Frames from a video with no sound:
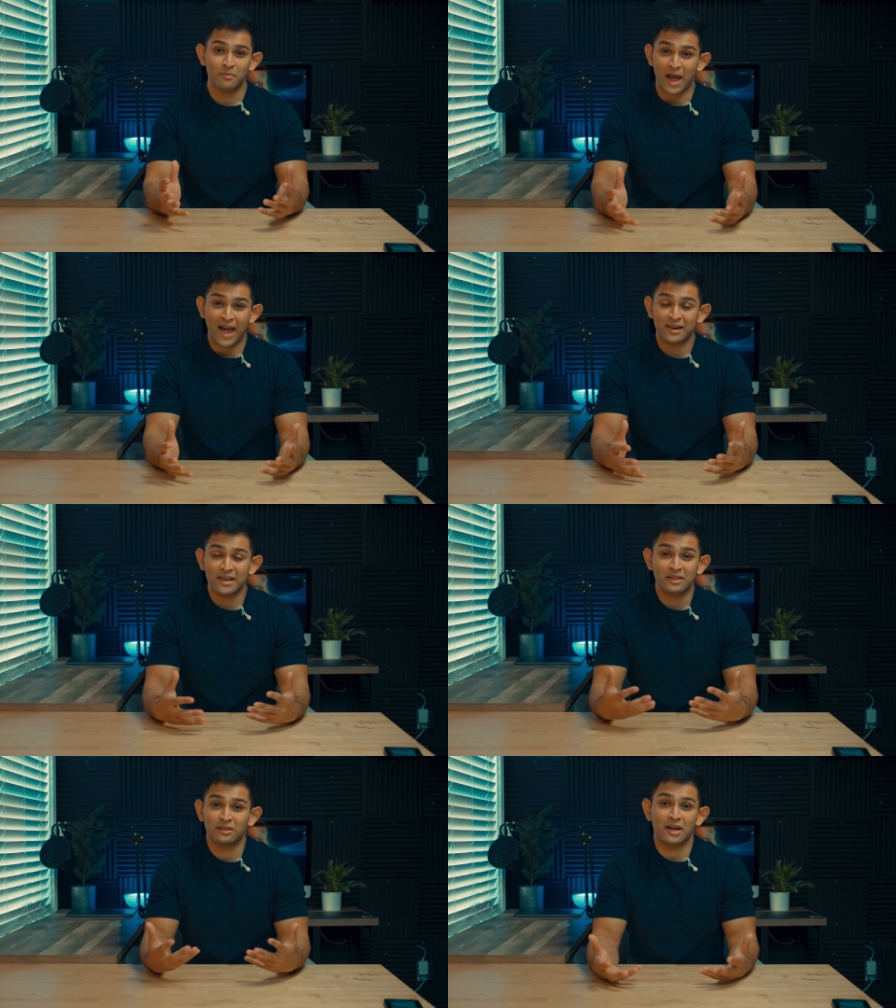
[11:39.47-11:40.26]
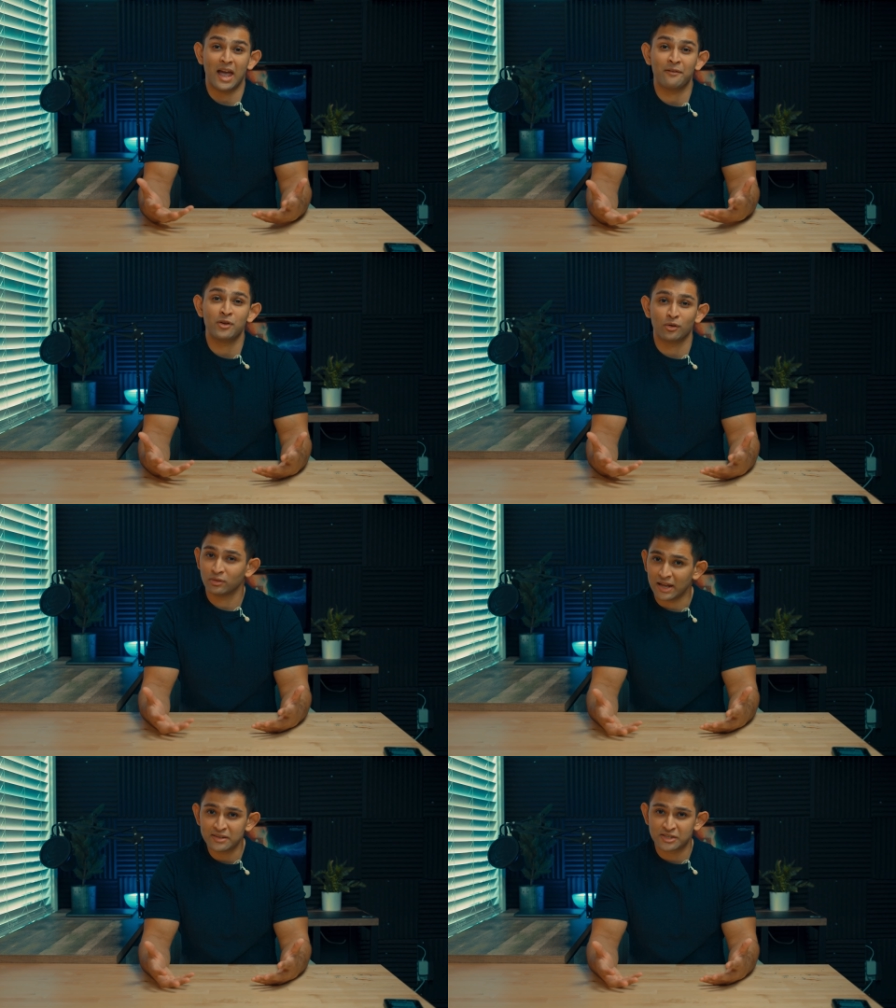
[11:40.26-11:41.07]
add a heavier
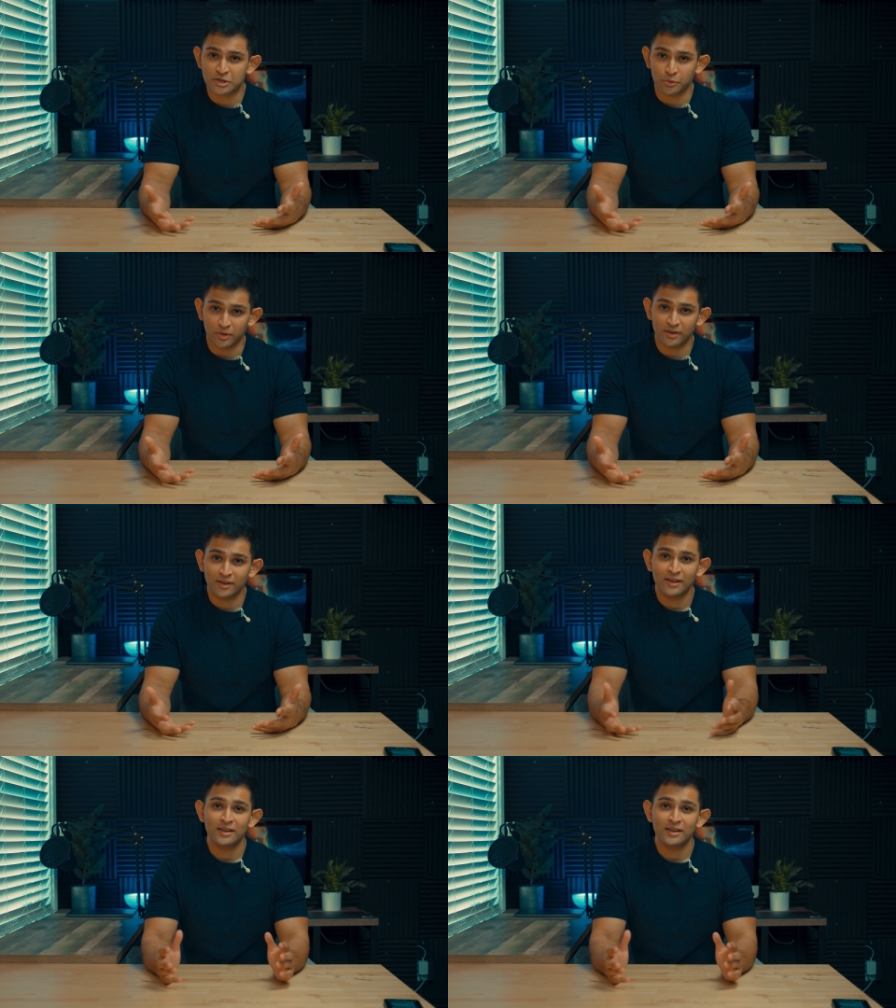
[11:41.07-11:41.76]
lens to it.